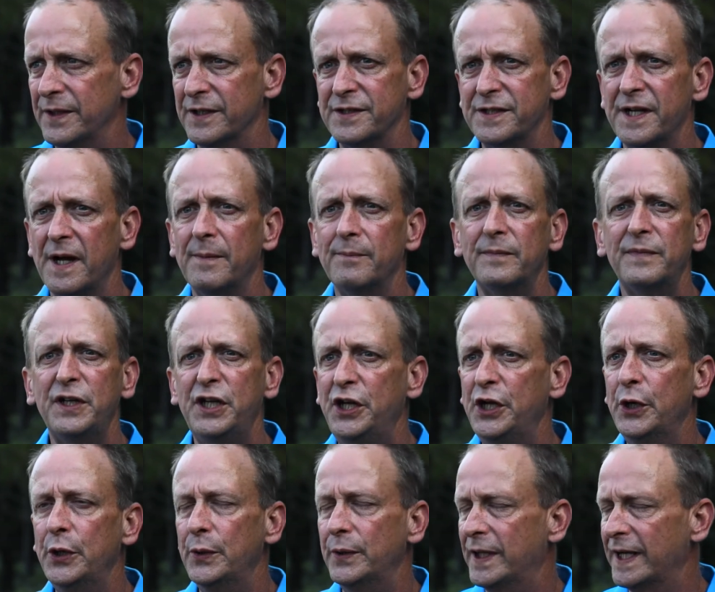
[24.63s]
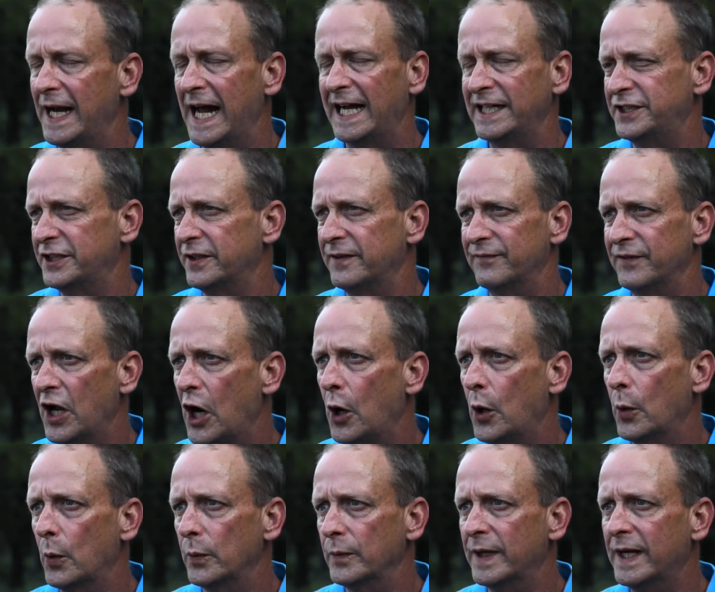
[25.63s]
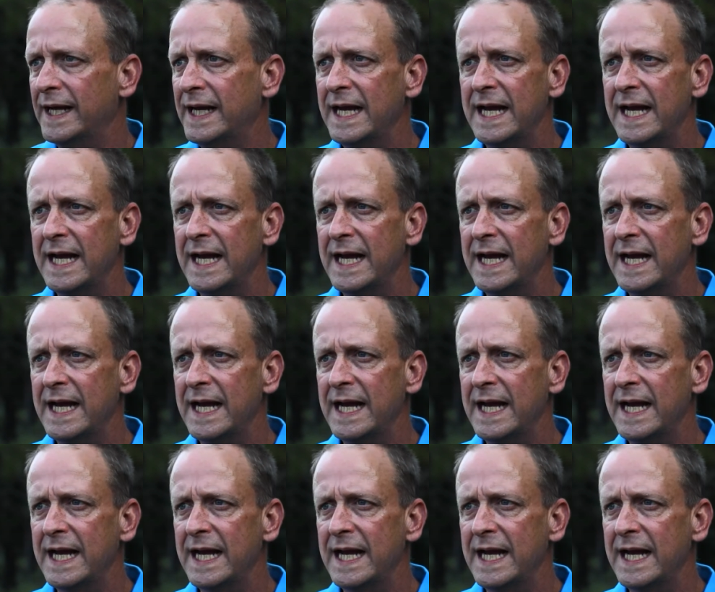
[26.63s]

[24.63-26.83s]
There's some cue that I should have known